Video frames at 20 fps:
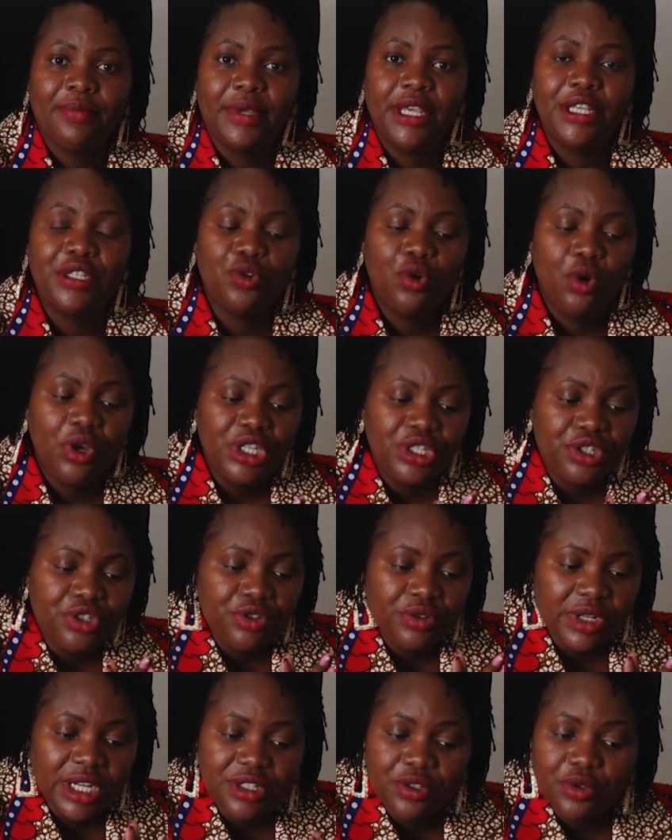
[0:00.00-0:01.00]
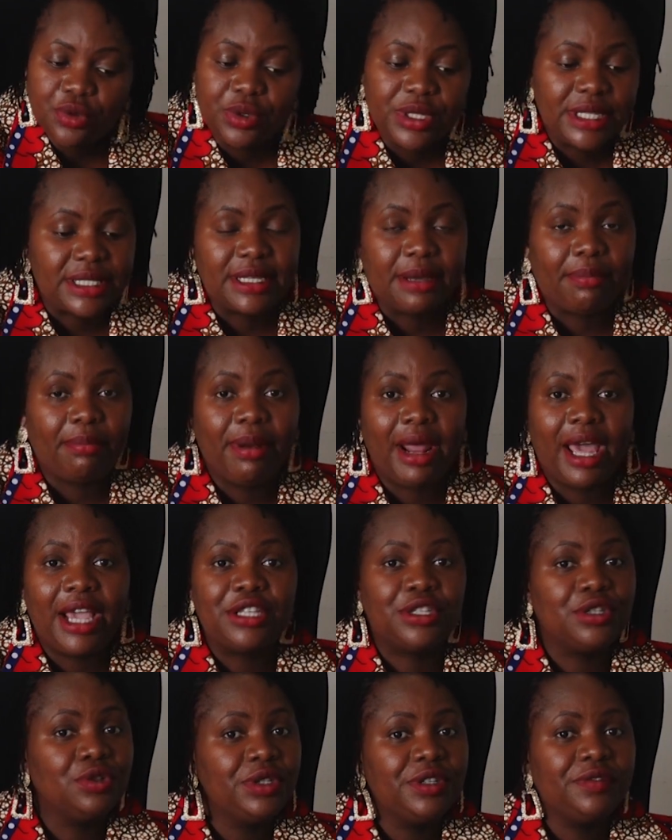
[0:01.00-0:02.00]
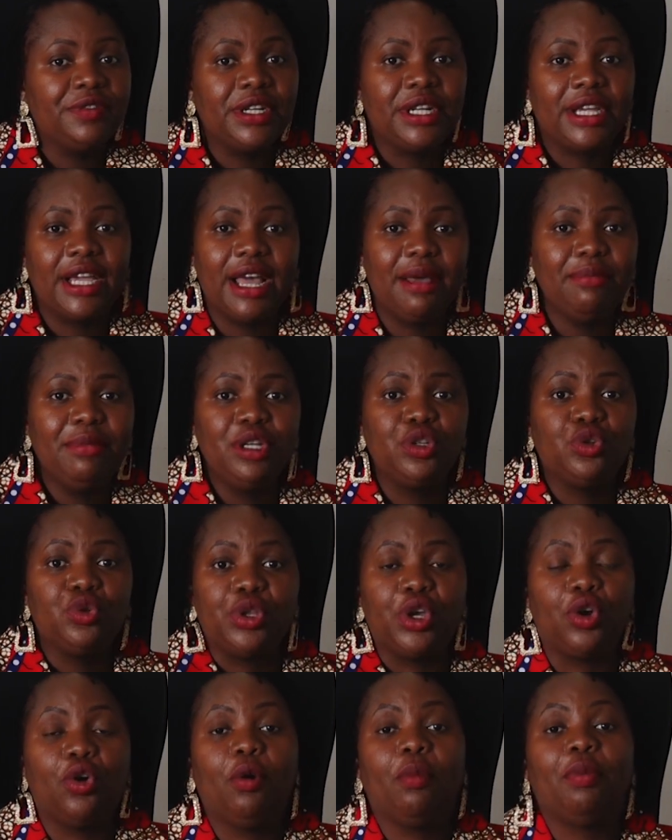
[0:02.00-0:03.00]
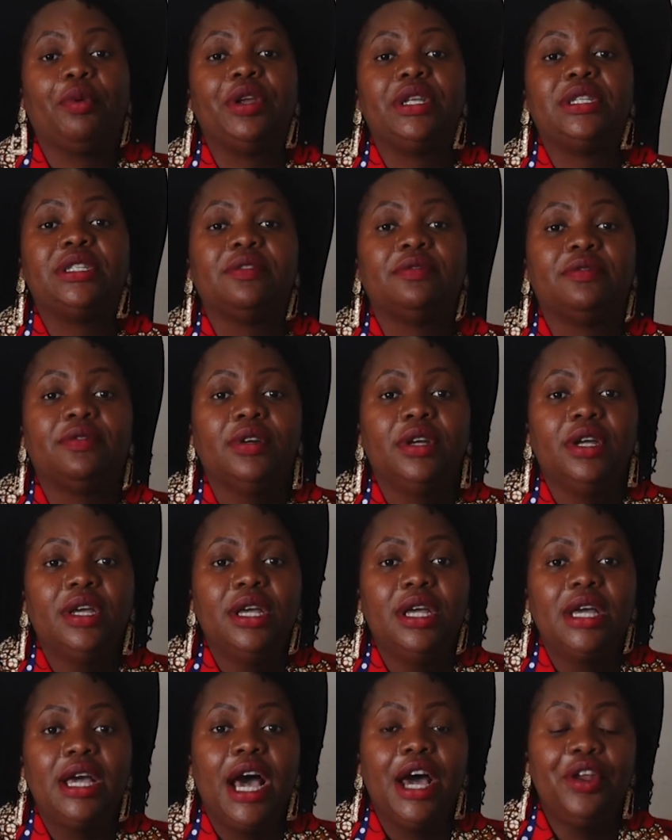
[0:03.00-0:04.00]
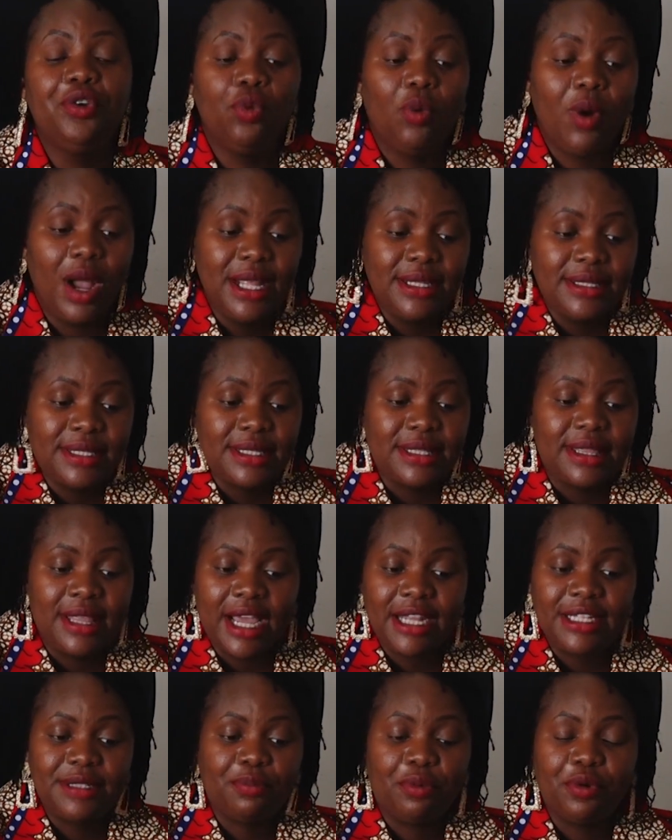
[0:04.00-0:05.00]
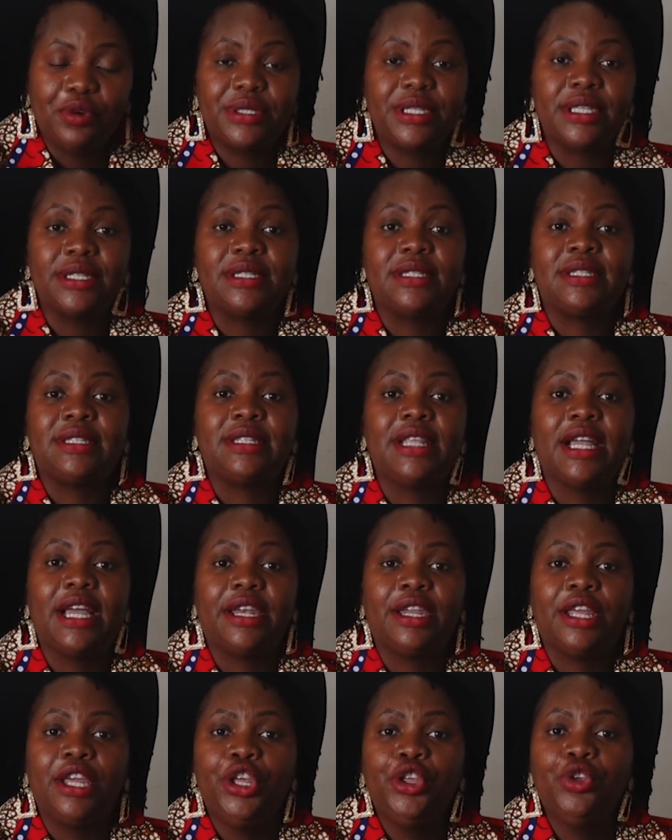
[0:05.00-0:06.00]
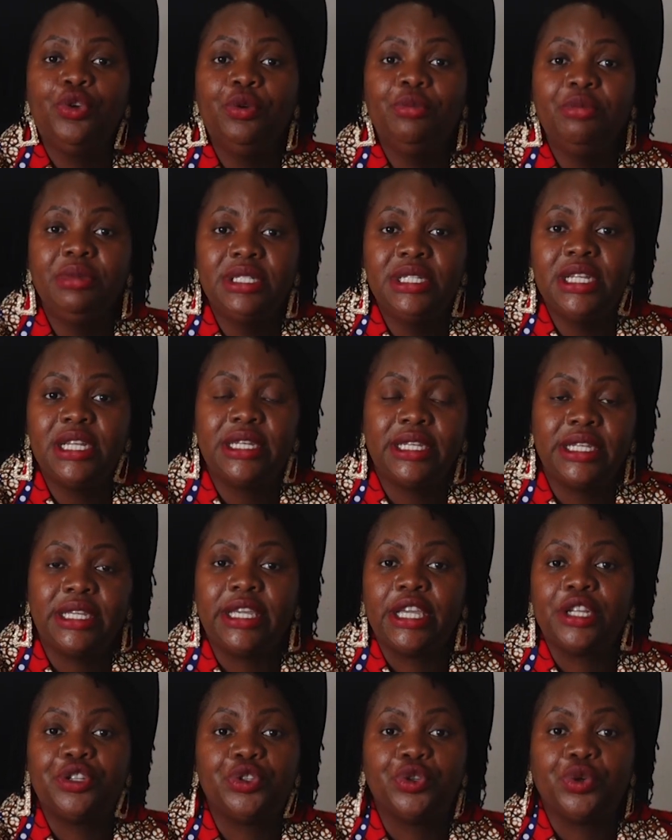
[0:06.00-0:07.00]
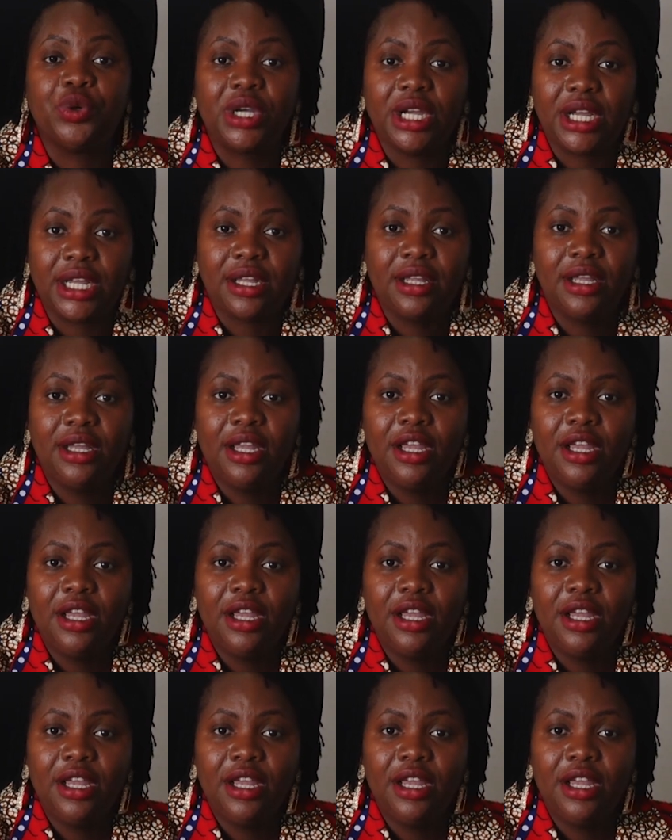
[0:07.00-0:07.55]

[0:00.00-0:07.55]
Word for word: It's going straight to the supplier. It's not even coming to the cooperative. And once that process is done, you immediately get your car.